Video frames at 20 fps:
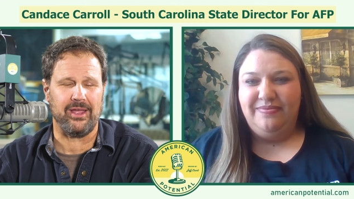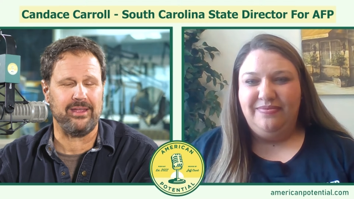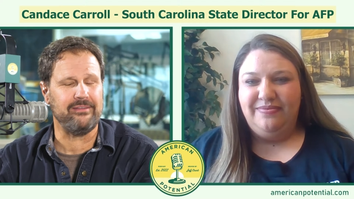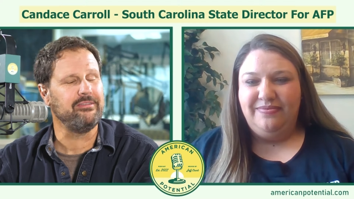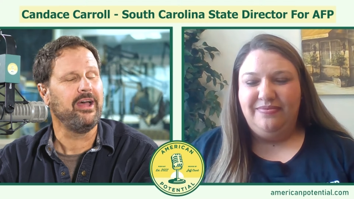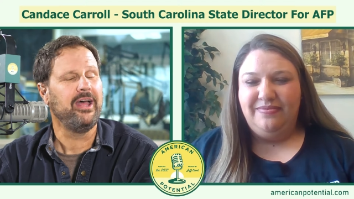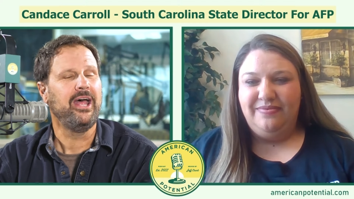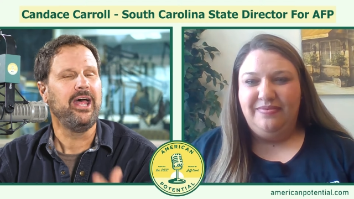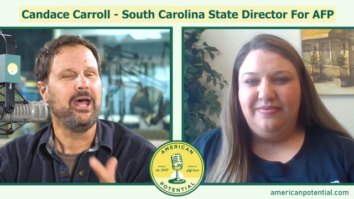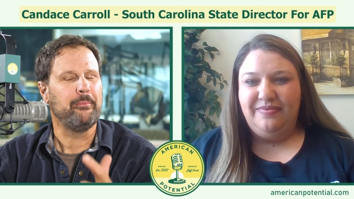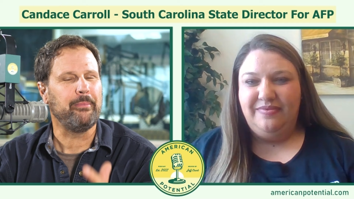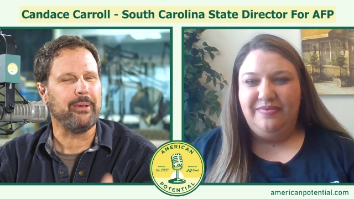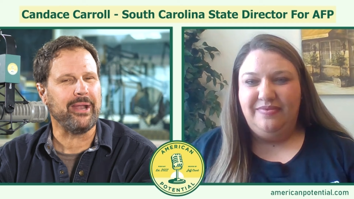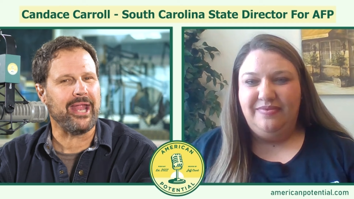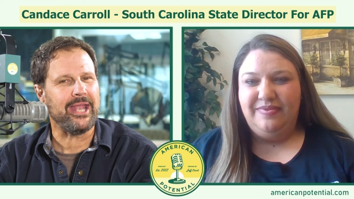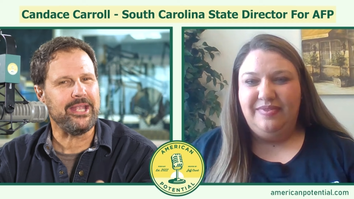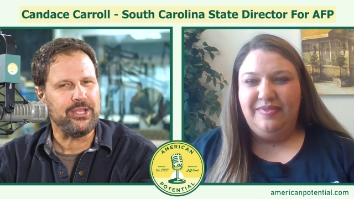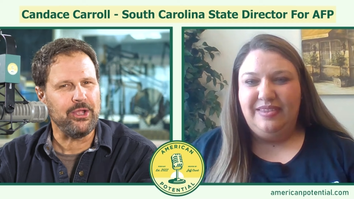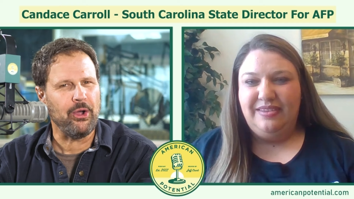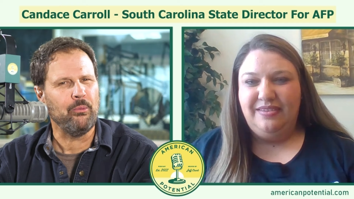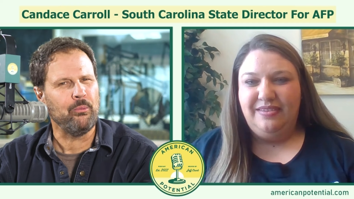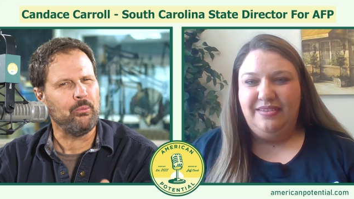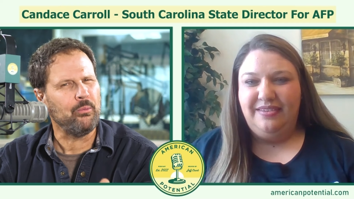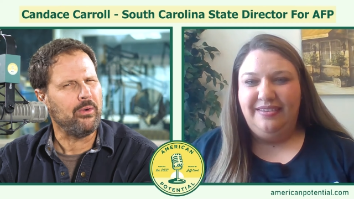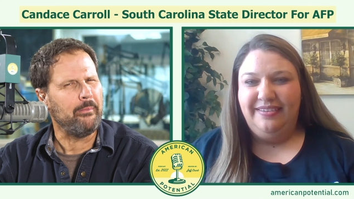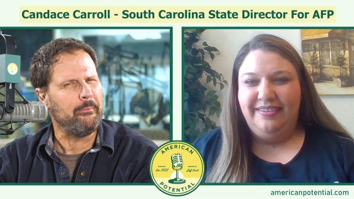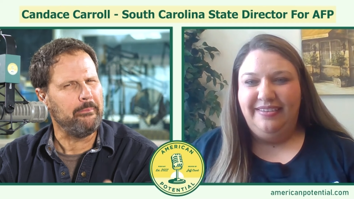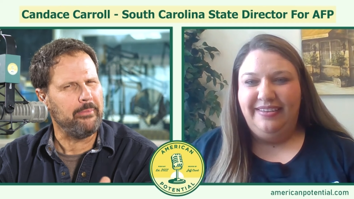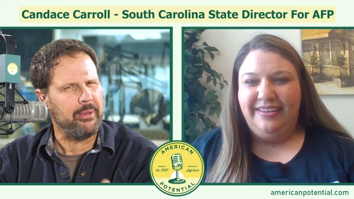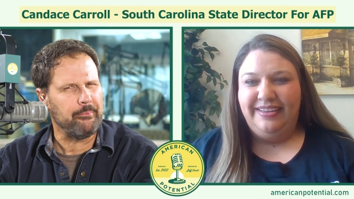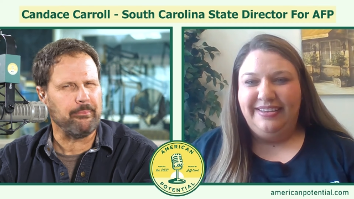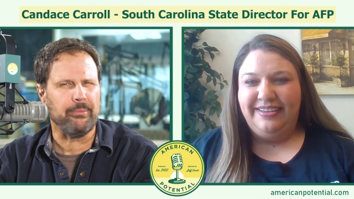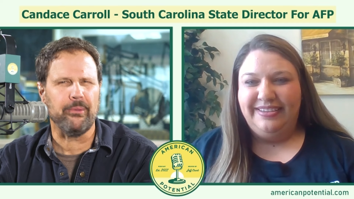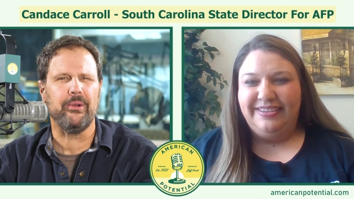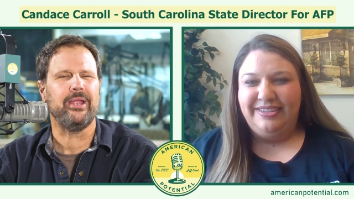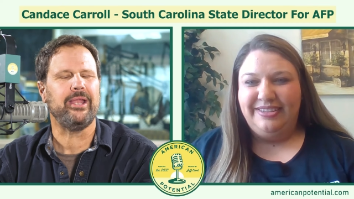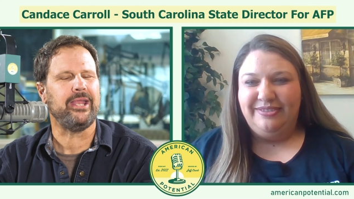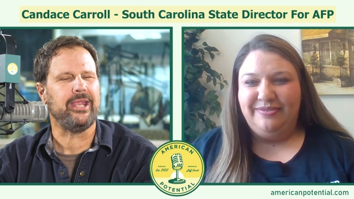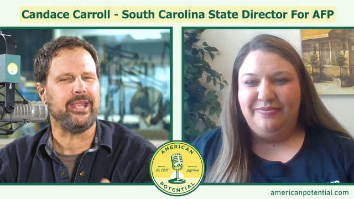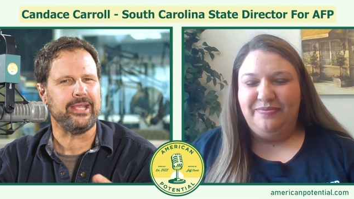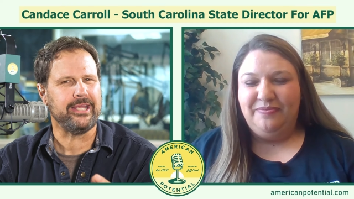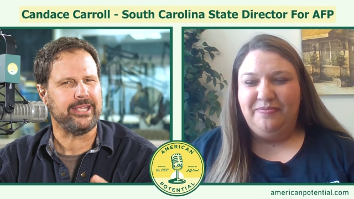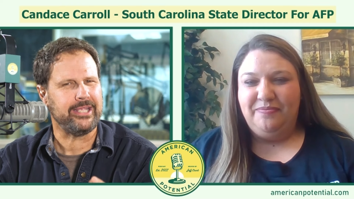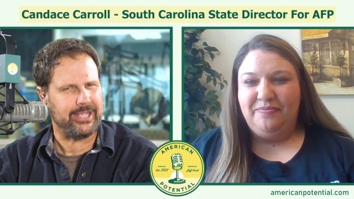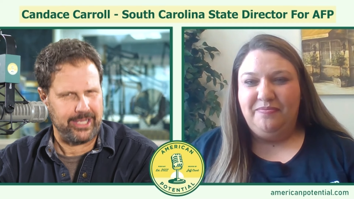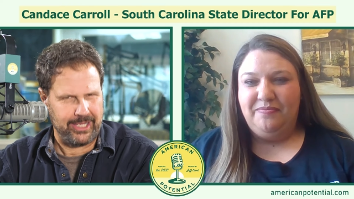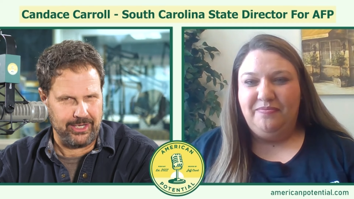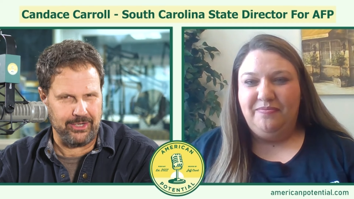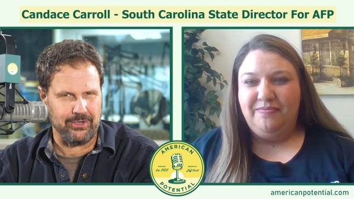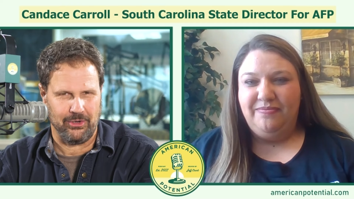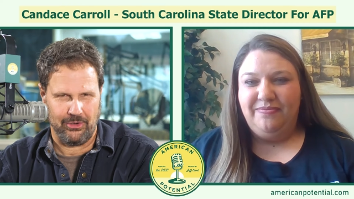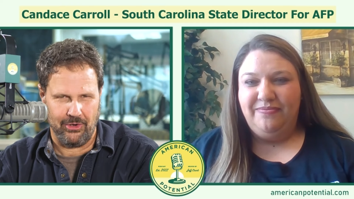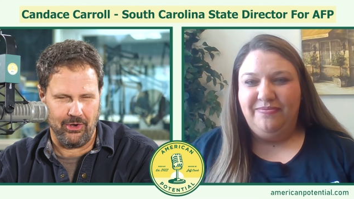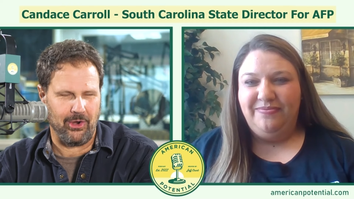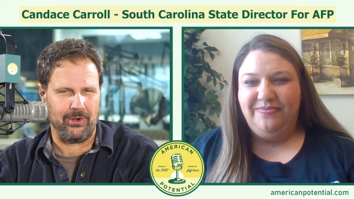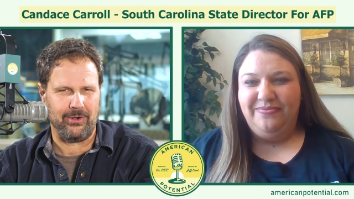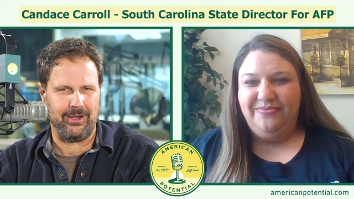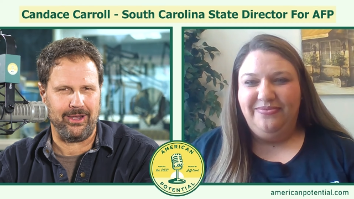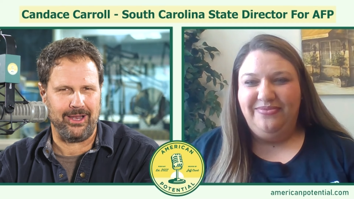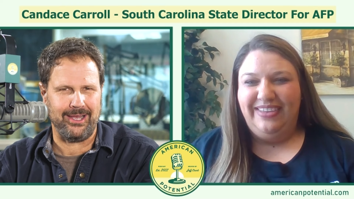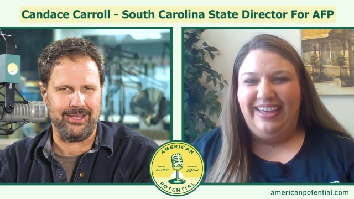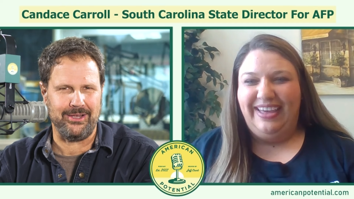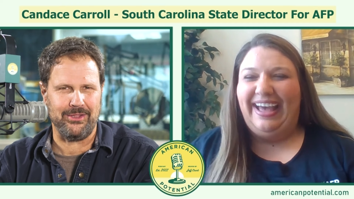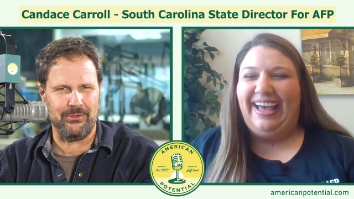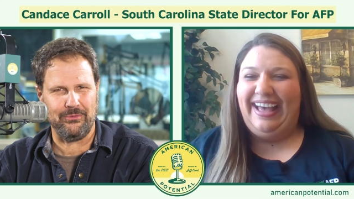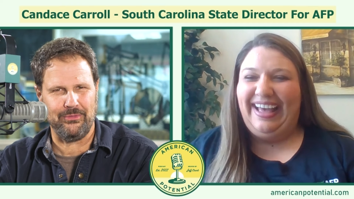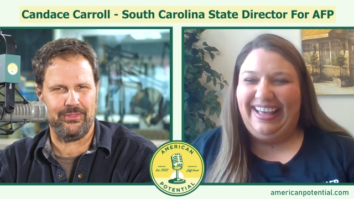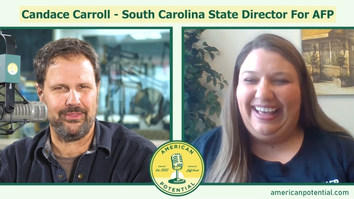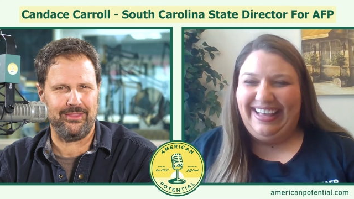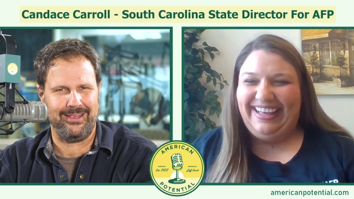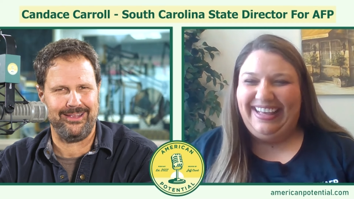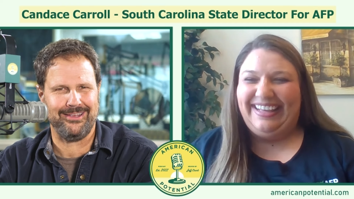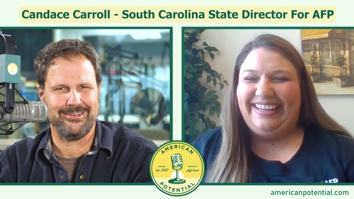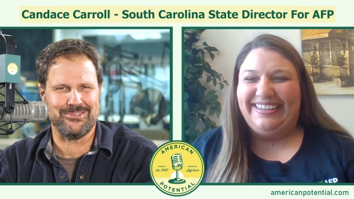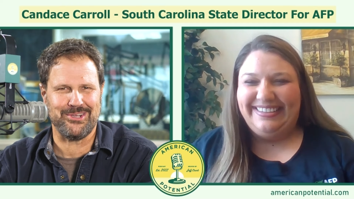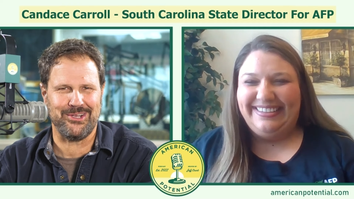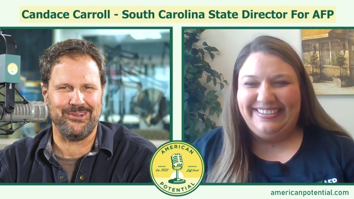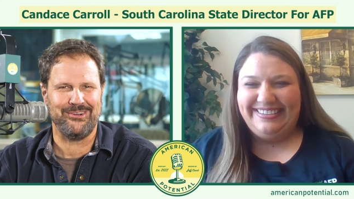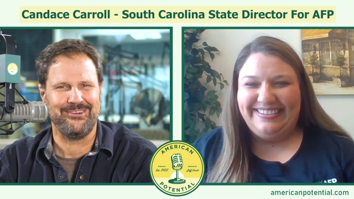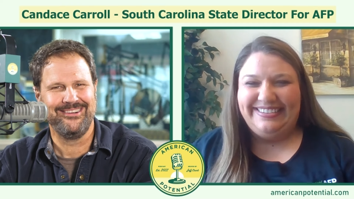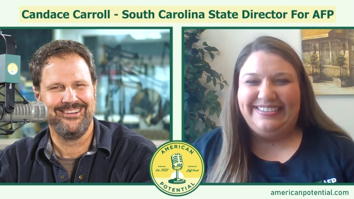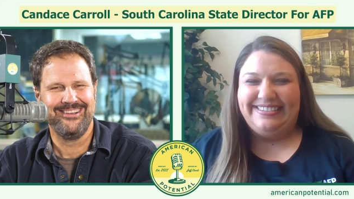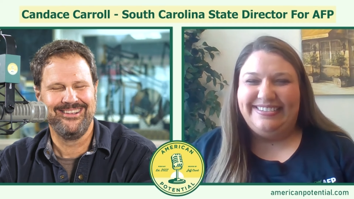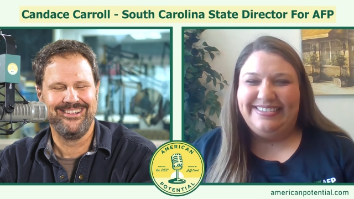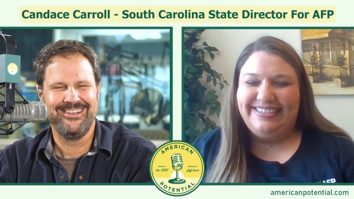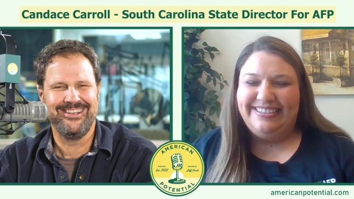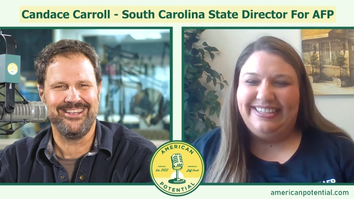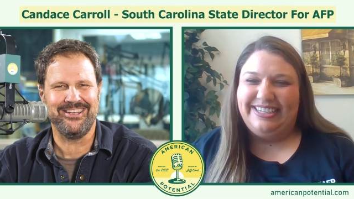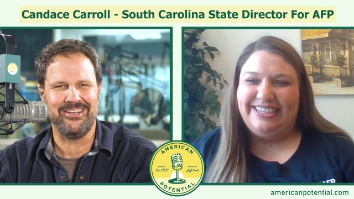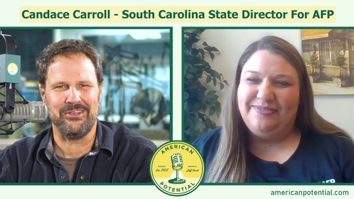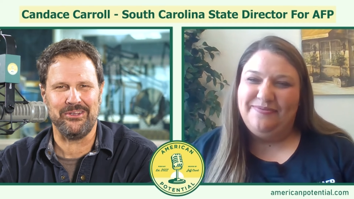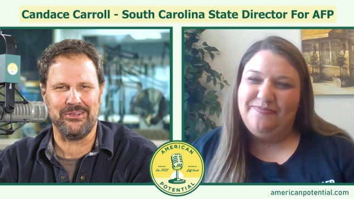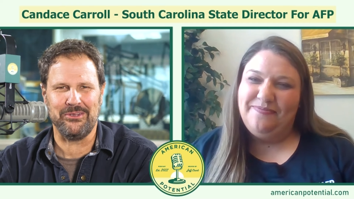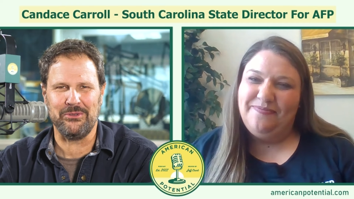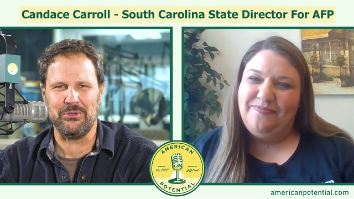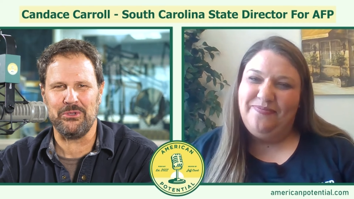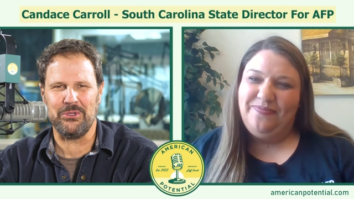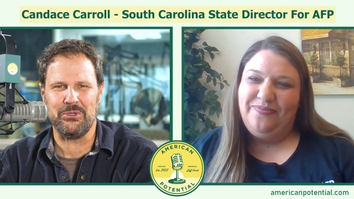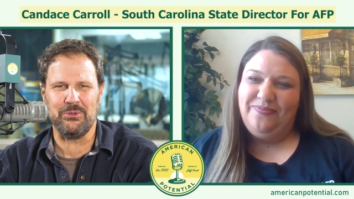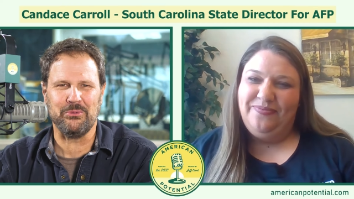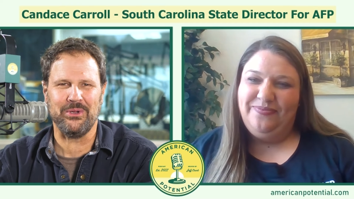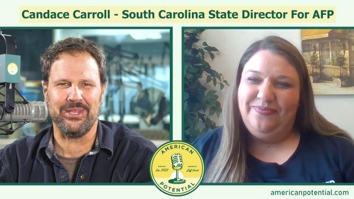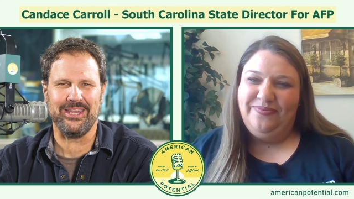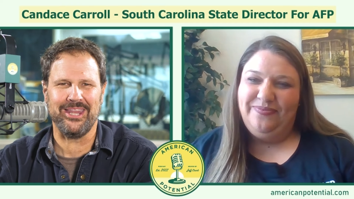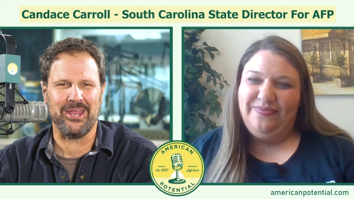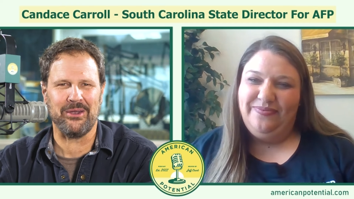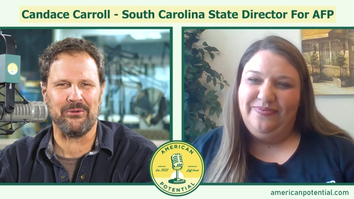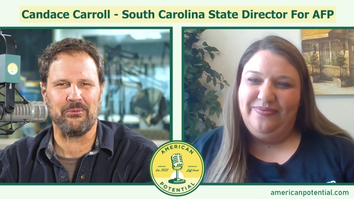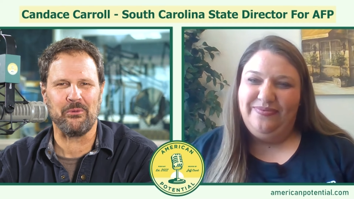Speaker 1: life, but I don't remember it in kindergarten. I don't think so. Yeah. You win that